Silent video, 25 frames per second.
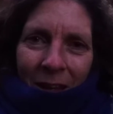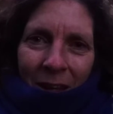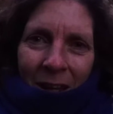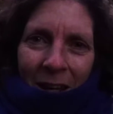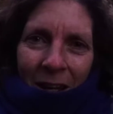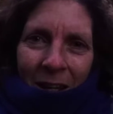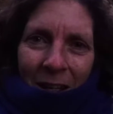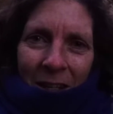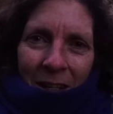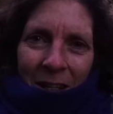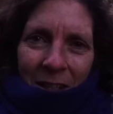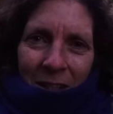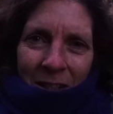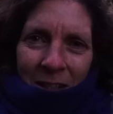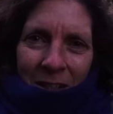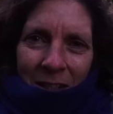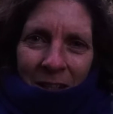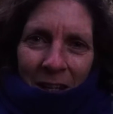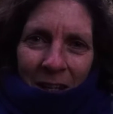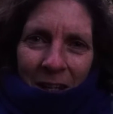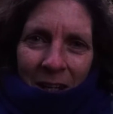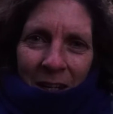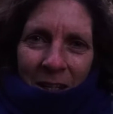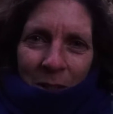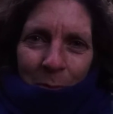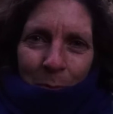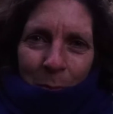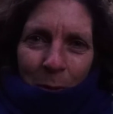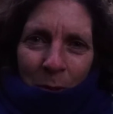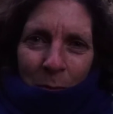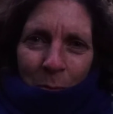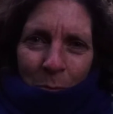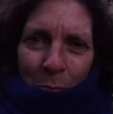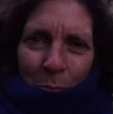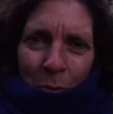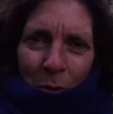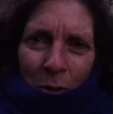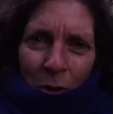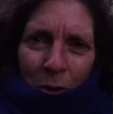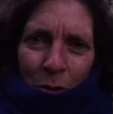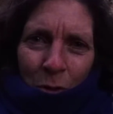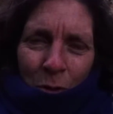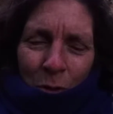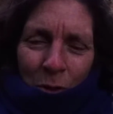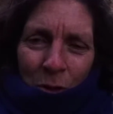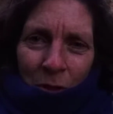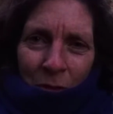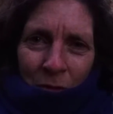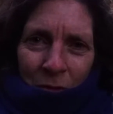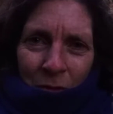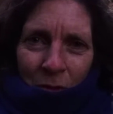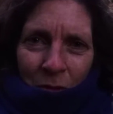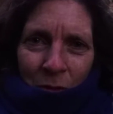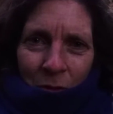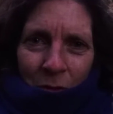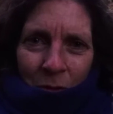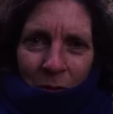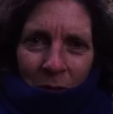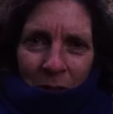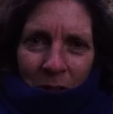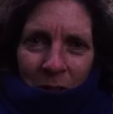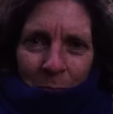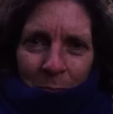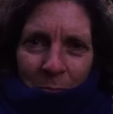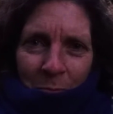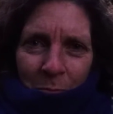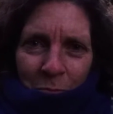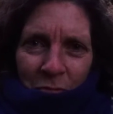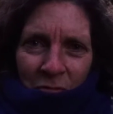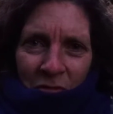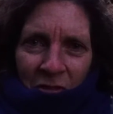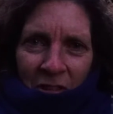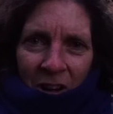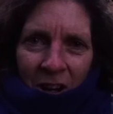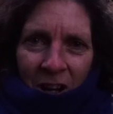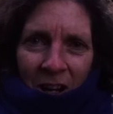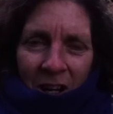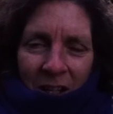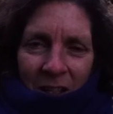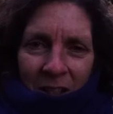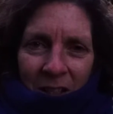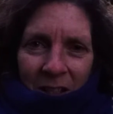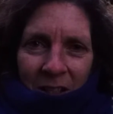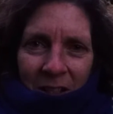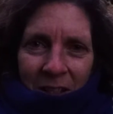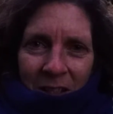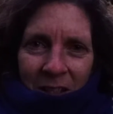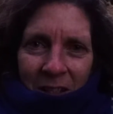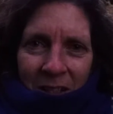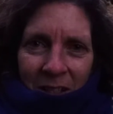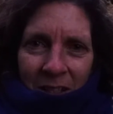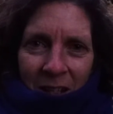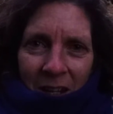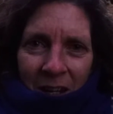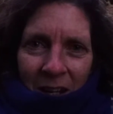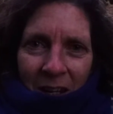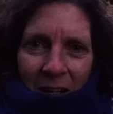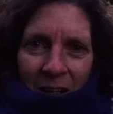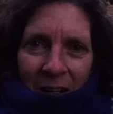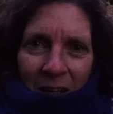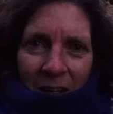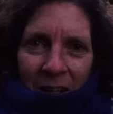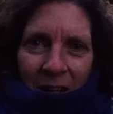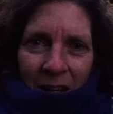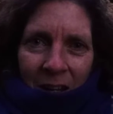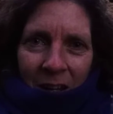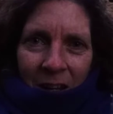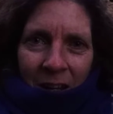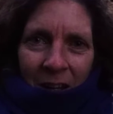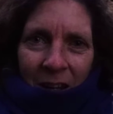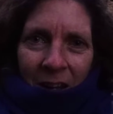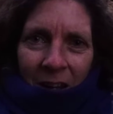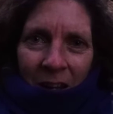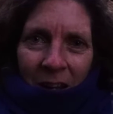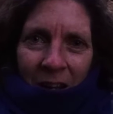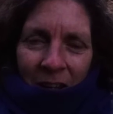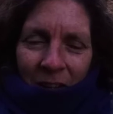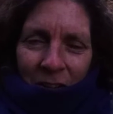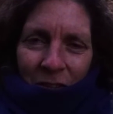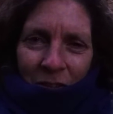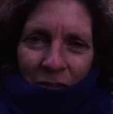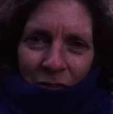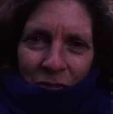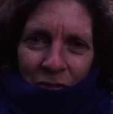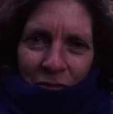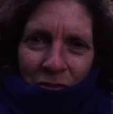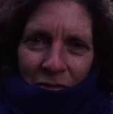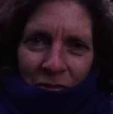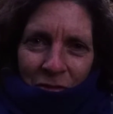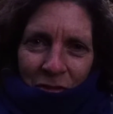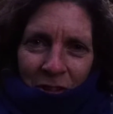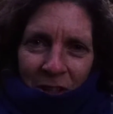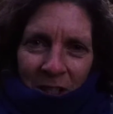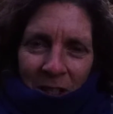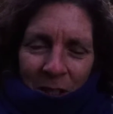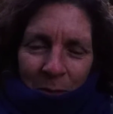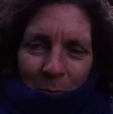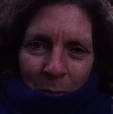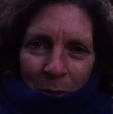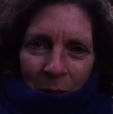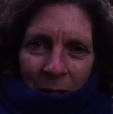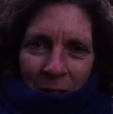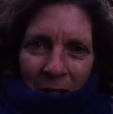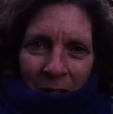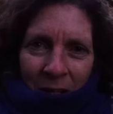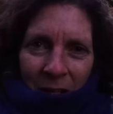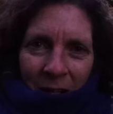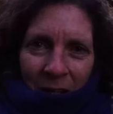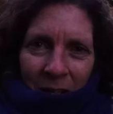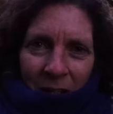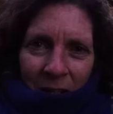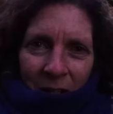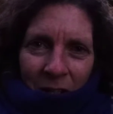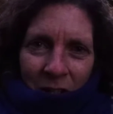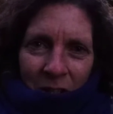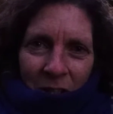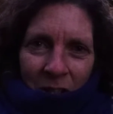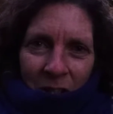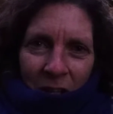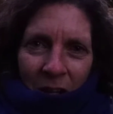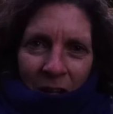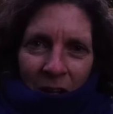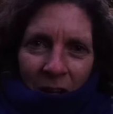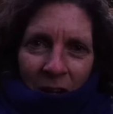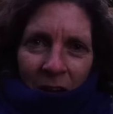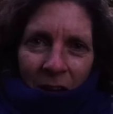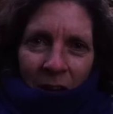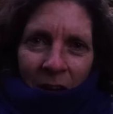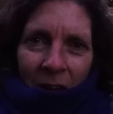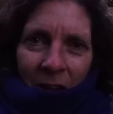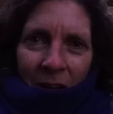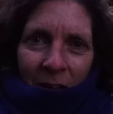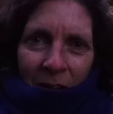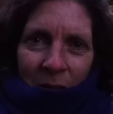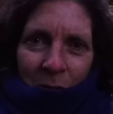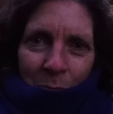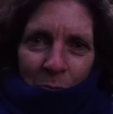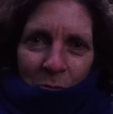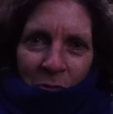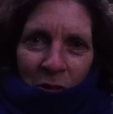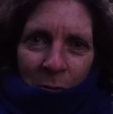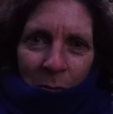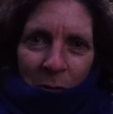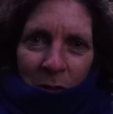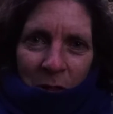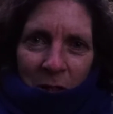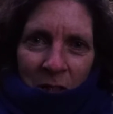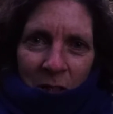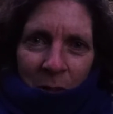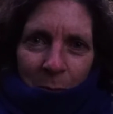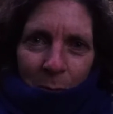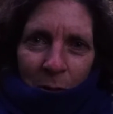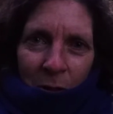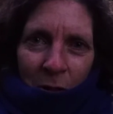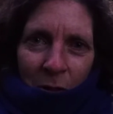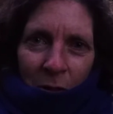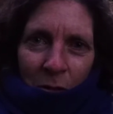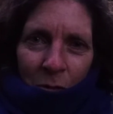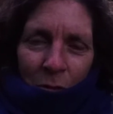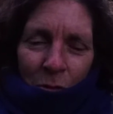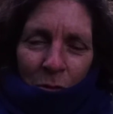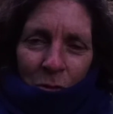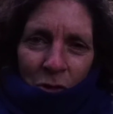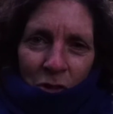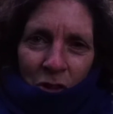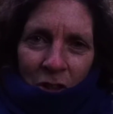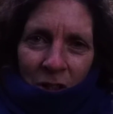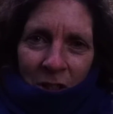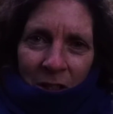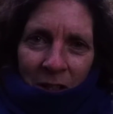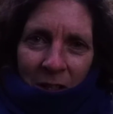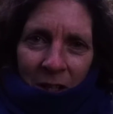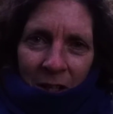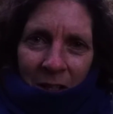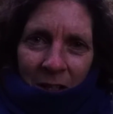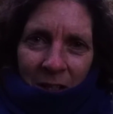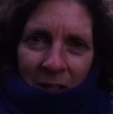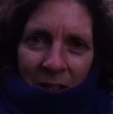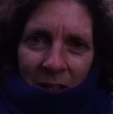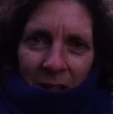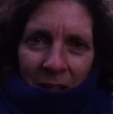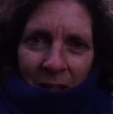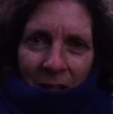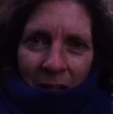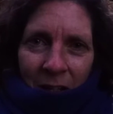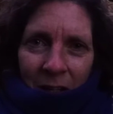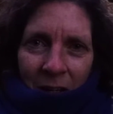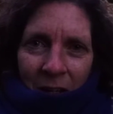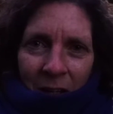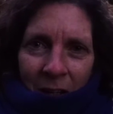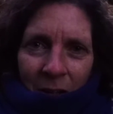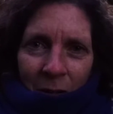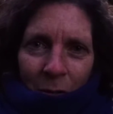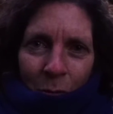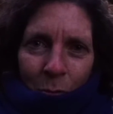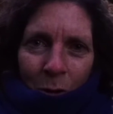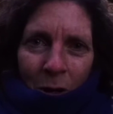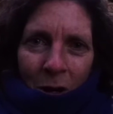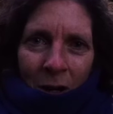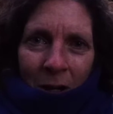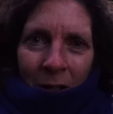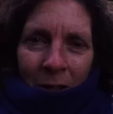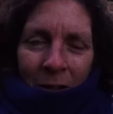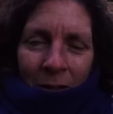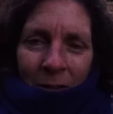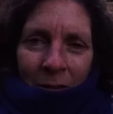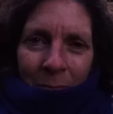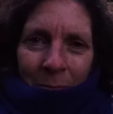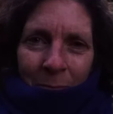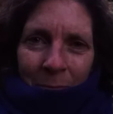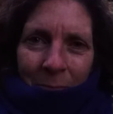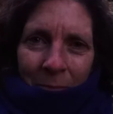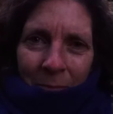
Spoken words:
And yet today has been beautiful. It's bright sun and crispy, and it's promising to be a gorgeous sunset in a little while.